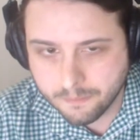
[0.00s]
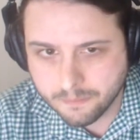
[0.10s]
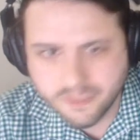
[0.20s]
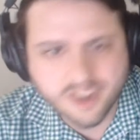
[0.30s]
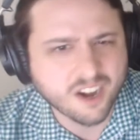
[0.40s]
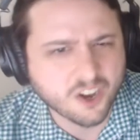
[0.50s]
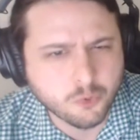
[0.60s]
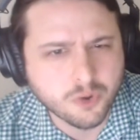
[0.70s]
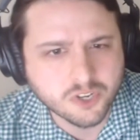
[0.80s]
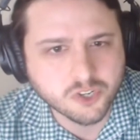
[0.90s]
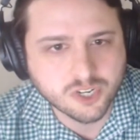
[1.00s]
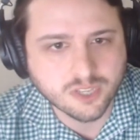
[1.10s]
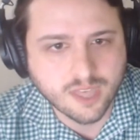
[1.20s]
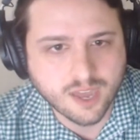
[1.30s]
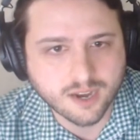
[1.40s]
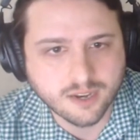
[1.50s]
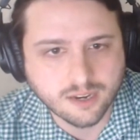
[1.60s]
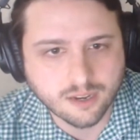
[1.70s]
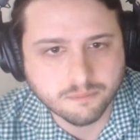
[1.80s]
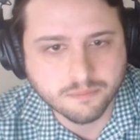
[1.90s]
they kind of cringed at that
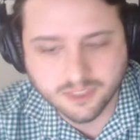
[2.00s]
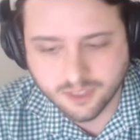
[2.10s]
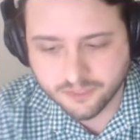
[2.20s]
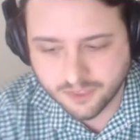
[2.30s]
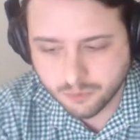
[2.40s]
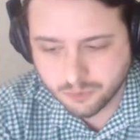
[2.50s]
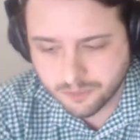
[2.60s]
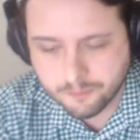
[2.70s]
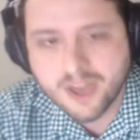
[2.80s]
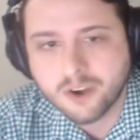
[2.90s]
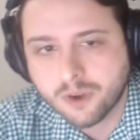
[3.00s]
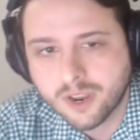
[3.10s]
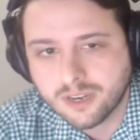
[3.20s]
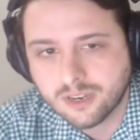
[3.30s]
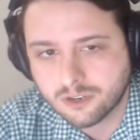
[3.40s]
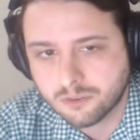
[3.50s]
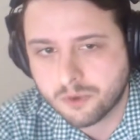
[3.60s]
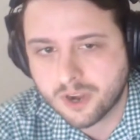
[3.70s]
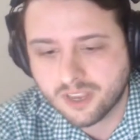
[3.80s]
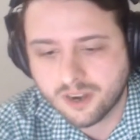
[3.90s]
idea. They thought that it was a better idea to
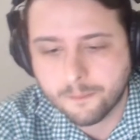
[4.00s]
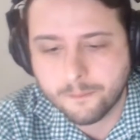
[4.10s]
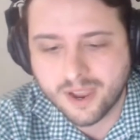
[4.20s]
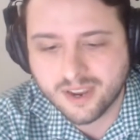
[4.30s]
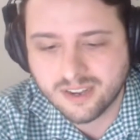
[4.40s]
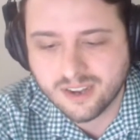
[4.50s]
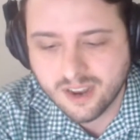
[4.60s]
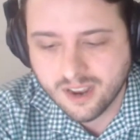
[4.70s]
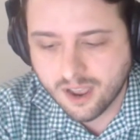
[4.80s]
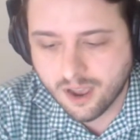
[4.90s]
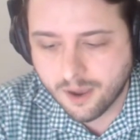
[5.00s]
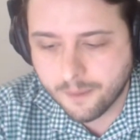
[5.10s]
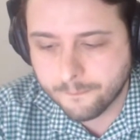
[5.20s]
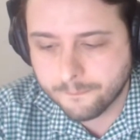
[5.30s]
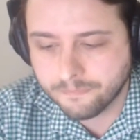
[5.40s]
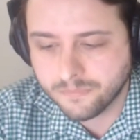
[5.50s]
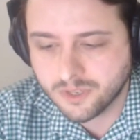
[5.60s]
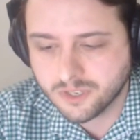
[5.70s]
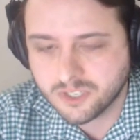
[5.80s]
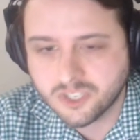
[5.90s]
break it up by
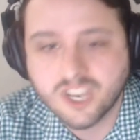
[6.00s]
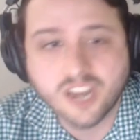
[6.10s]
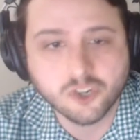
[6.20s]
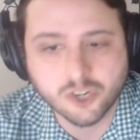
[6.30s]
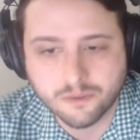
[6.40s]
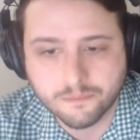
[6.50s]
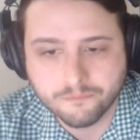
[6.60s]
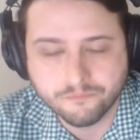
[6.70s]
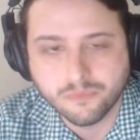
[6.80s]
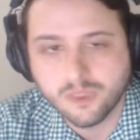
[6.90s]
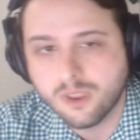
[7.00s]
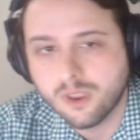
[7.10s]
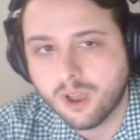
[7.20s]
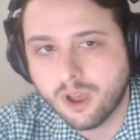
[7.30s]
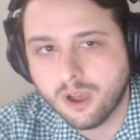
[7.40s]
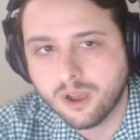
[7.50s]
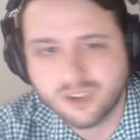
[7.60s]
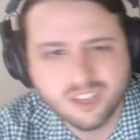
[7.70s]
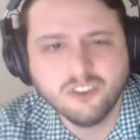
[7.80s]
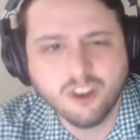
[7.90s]
section.
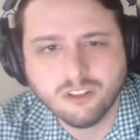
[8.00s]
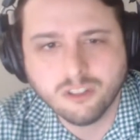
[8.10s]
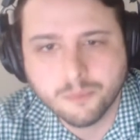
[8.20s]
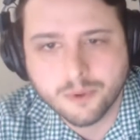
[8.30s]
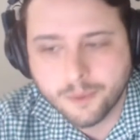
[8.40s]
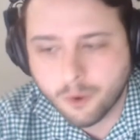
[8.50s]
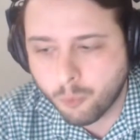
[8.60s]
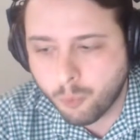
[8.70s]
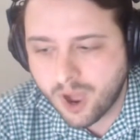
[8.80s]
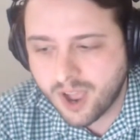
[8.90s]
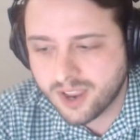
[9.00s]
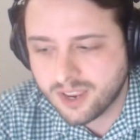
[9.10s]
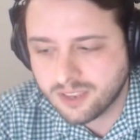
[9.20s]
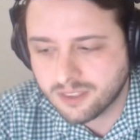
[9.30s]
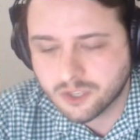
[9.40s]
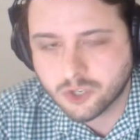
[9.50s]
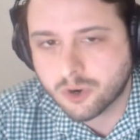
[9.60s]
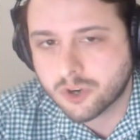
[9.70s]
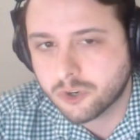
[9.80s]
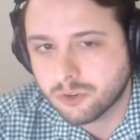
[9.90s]
Can you talk a little bit about why the
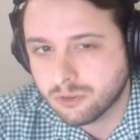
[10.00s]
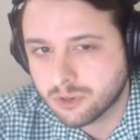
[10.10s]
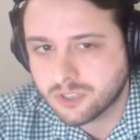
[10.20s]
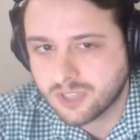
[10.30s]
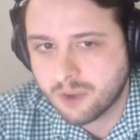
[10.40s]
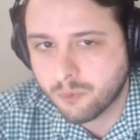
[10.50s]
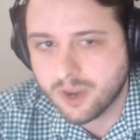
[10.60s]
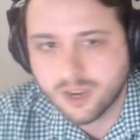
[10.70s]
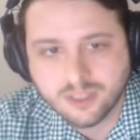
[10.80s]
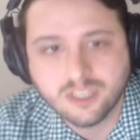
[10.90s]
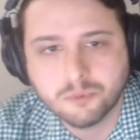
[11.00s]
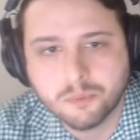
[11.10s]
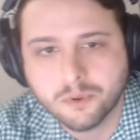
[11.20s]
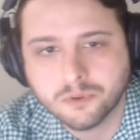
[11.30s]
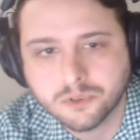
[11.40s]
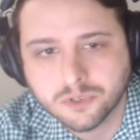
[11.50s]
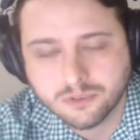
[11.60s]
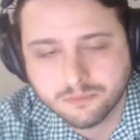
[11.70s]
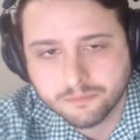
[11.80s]
structure looks that way in these proposals?